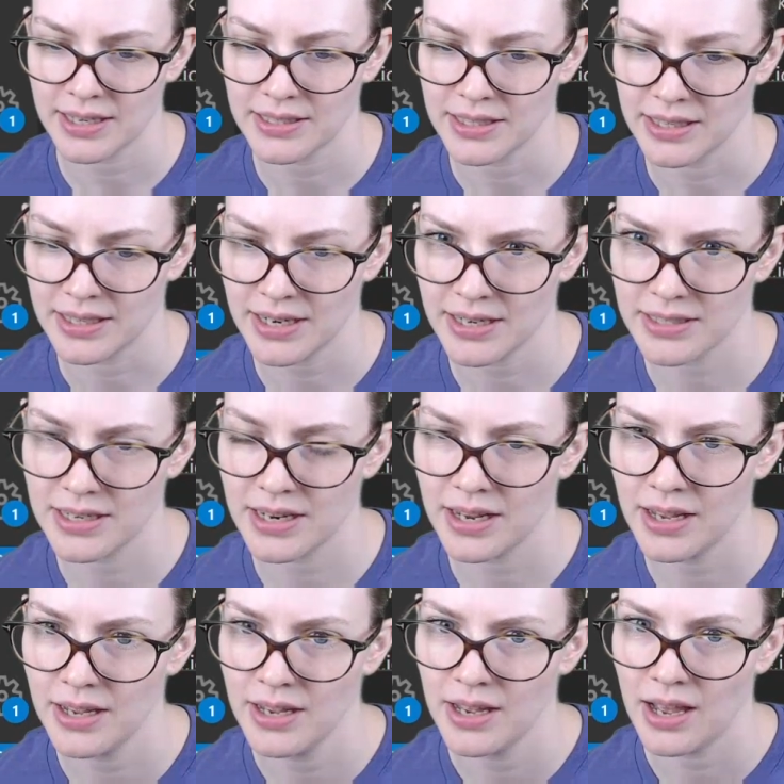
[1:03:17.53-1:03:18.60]

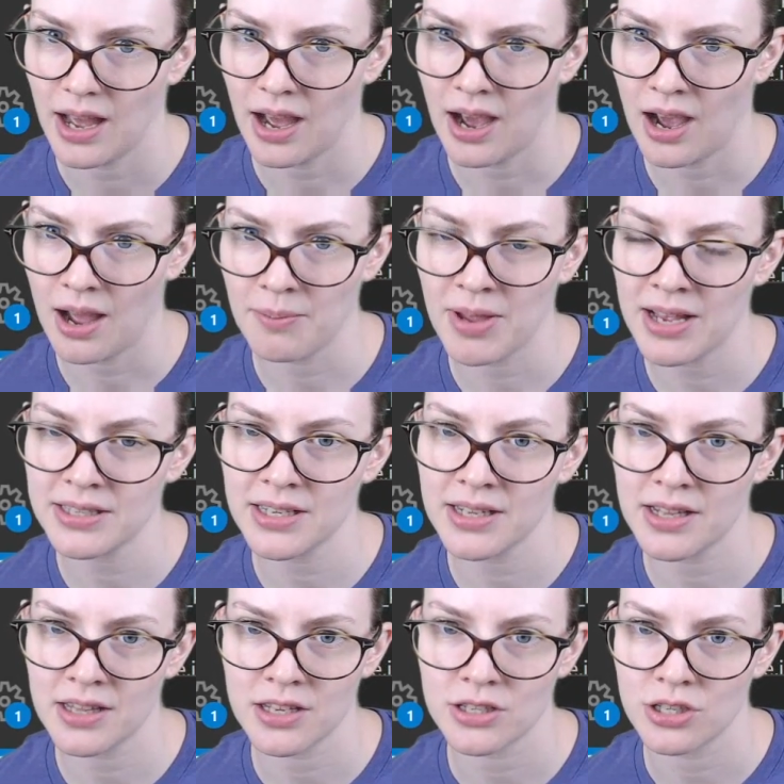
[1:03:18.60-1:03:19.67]
Connecting. I'm guessing
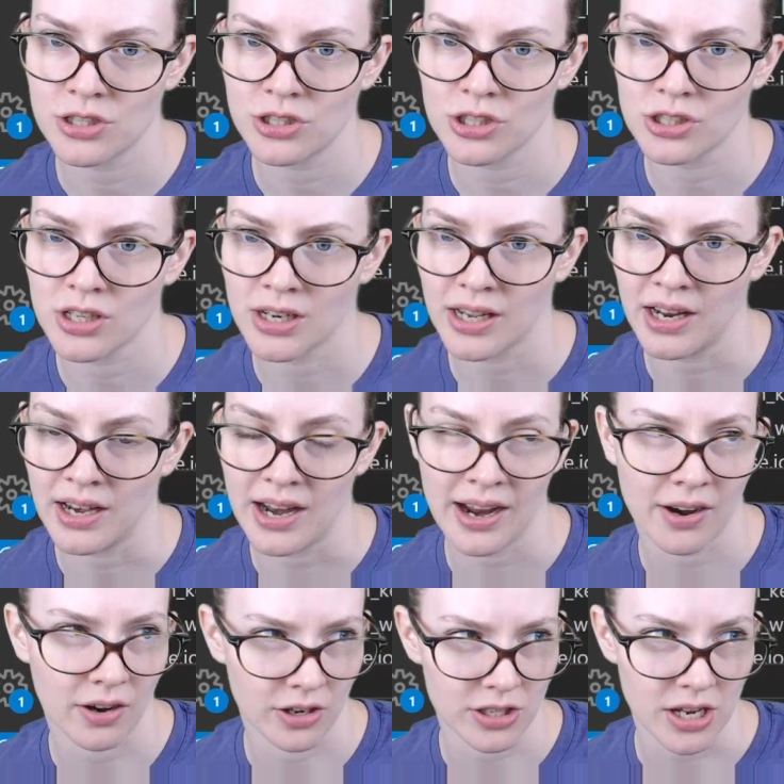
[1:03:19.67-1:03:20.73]
that this is just going to get an
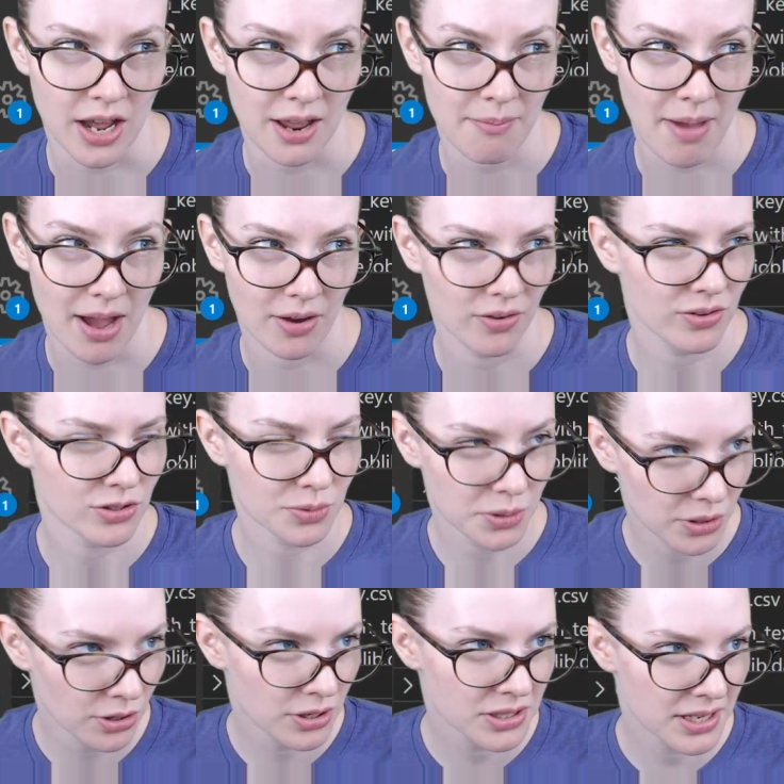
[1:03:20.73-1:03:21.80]
error timeout. So
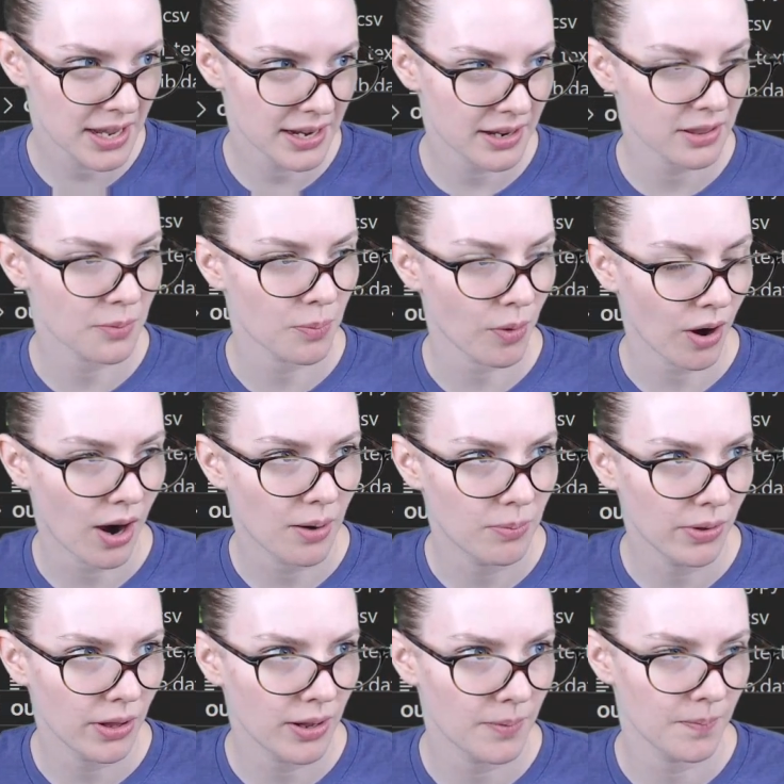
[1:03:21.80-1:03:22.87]
it looks like the
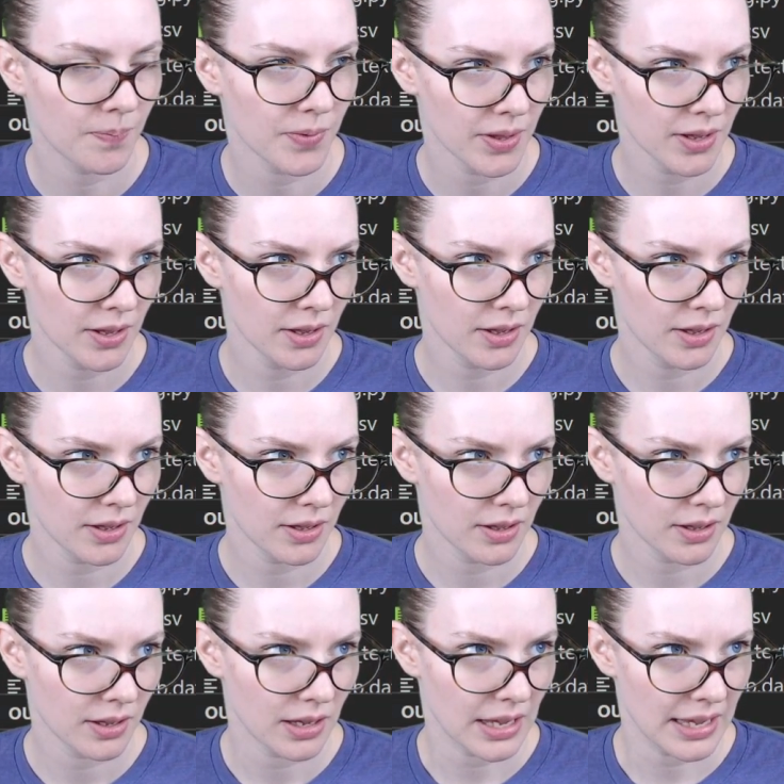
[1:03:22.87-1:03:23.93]
problem
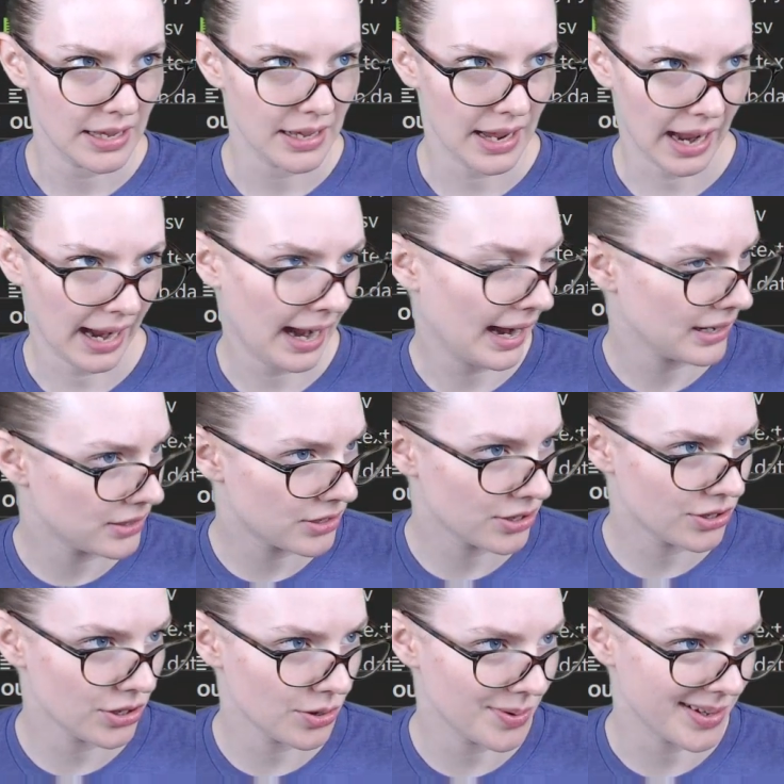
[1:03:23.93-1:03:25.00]
has to
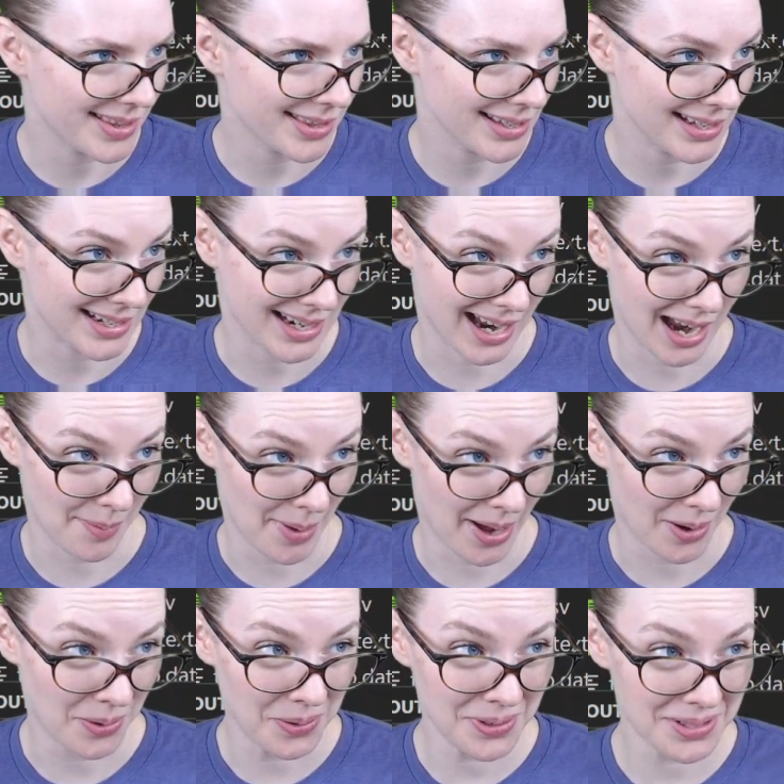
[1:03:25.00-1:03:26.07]
do with a
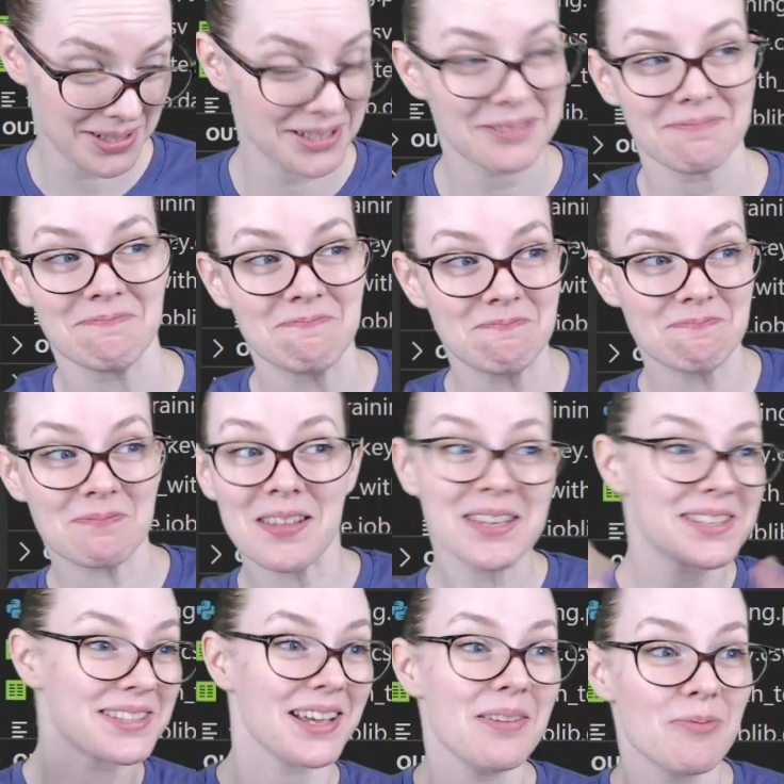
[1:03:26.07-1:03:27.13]
timeout.
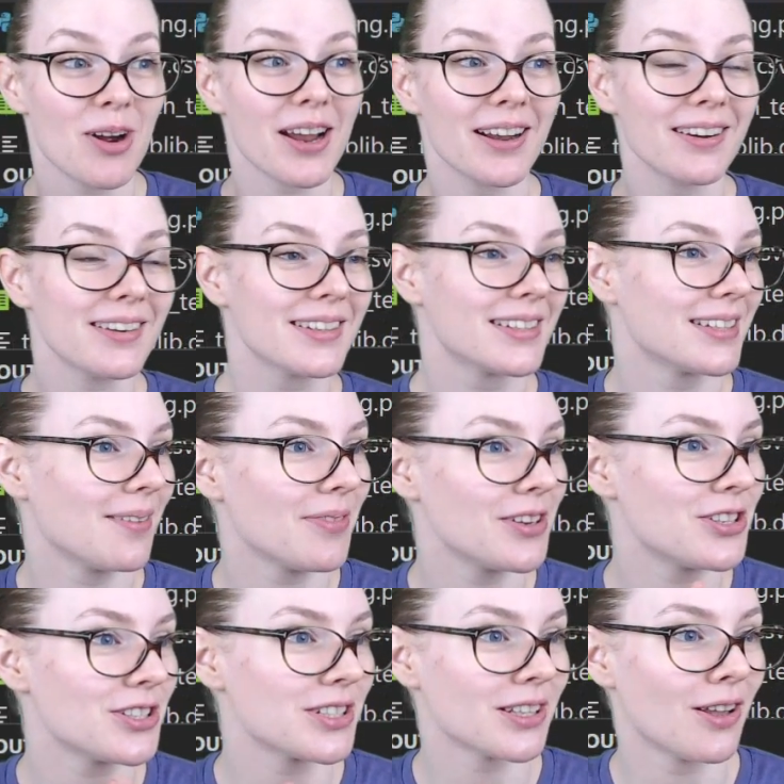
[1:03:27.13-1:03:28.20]
Somewhere,
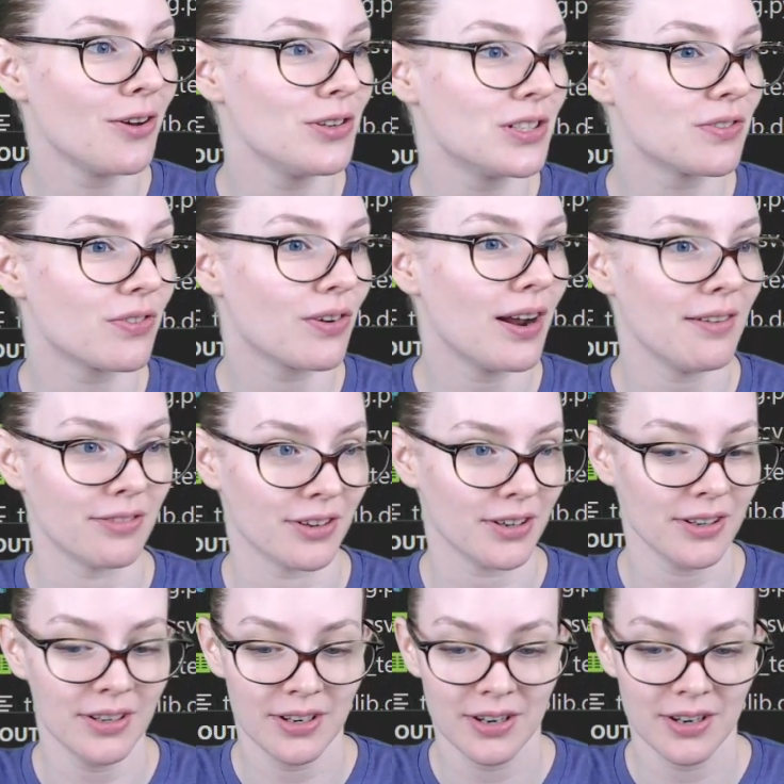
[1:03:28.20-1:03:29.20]
something just loads forever.